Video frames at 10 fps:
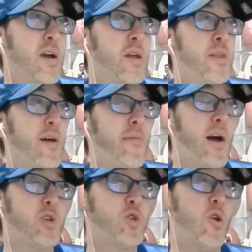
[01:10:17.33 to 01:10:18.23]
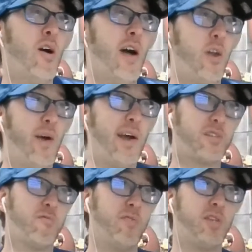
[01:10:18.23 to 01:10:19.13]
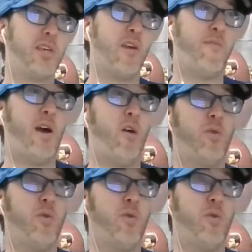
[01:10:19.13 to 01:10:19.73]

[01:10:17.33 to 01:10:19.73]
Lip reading: The Montreal Alouettes for the CFL,